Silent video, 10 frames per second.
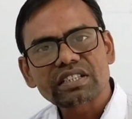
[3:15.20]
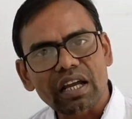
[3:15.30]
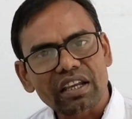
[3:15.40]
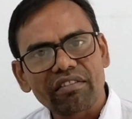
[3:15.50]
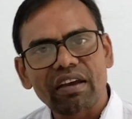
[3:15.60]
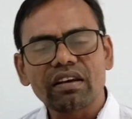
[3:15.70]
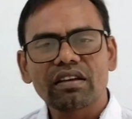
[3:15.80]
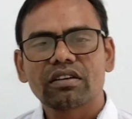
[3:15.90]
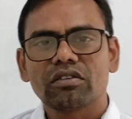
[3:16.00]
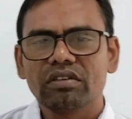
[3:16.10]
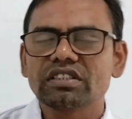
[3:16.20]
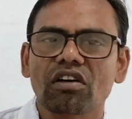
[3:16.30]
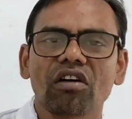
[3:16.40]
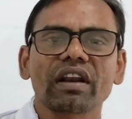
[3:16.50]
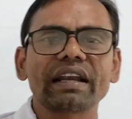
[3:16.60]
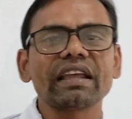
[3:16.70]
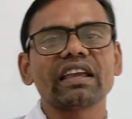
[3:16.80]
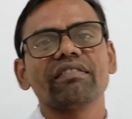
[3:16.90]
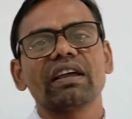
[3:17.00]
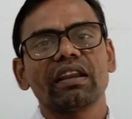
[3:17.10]
are given which are already
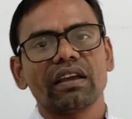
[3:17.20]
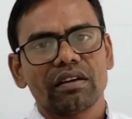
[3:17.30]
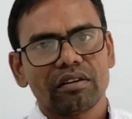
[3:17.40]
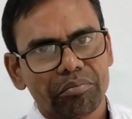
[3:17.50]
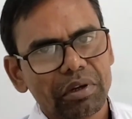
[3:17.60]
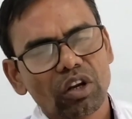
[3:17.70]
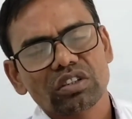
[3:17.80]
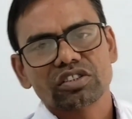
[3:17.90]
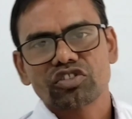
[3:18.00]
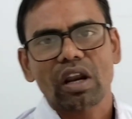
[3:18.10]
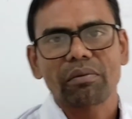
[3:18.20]
given below the trial